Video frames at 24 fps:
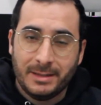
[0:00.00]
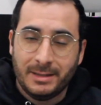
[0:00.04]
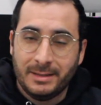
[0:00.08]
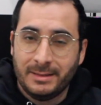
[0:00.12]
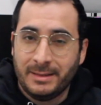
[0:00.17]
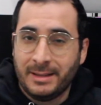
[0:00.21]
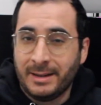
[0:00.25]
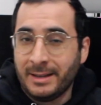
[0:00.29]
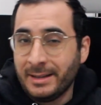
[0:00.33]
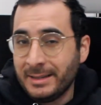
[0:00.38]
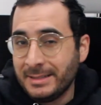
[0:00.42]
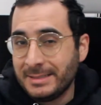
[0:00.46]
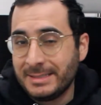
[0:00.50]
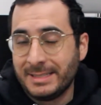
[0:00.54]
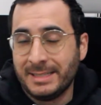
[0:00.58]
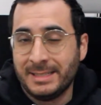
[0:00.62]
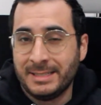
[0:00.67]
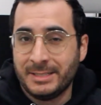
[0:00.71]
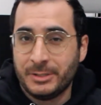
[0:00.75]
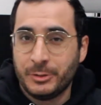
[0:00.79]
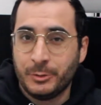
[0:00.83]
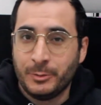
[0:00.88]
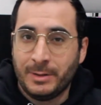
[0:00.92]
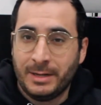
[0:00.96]
that I
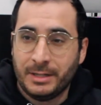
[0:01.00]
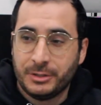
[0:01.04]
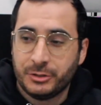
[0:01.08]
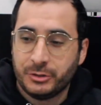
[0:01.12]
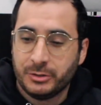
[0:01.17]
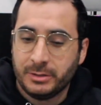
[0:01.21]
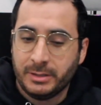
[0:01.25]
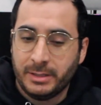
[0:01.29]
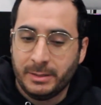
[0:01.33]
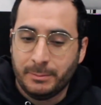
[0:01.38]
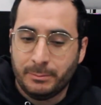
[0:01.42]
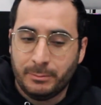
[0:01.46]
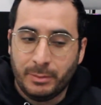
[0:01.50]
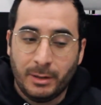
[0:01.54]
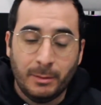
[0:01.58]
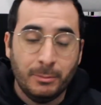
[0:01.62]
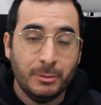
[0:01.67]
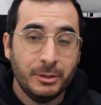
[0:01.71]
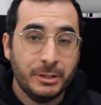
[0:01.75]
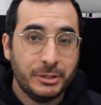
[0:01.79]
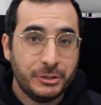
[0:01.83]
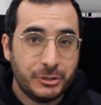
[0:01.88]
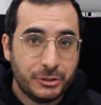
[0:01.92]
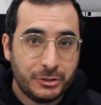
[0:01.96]
intend to actually
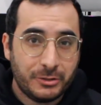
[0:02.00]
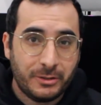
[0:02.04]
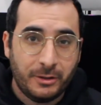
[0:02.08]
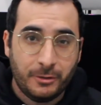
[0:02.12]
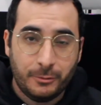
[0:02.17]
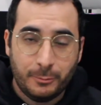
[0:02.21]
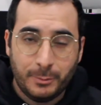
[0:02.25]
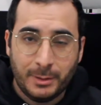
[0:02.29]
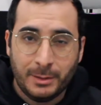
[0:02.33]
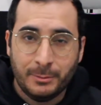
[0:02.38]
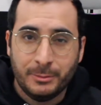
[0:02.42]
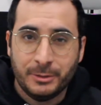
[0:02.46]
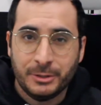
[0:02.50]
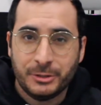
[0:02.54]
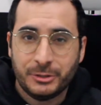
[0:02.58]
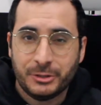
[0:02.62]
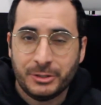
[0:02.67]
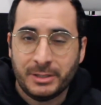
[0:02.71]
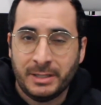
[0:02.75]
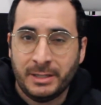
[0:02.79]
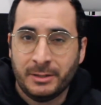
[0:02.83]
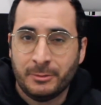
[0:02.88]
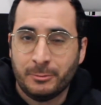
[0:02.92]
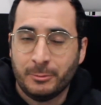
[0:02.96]
publish,
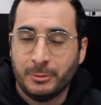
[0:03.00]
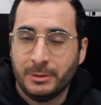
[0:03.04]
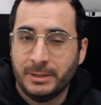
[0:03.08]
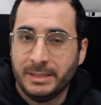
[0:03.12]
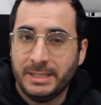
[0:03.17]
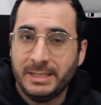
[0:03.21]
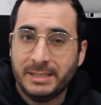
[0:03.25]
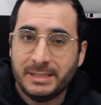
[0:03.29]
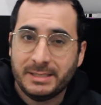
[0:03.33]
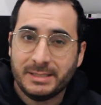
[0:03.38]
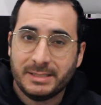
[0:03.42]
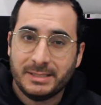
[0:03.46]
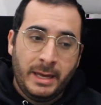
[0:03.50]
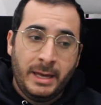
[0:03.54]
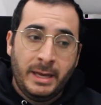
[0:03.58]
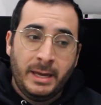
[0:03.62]
self-publish, and release.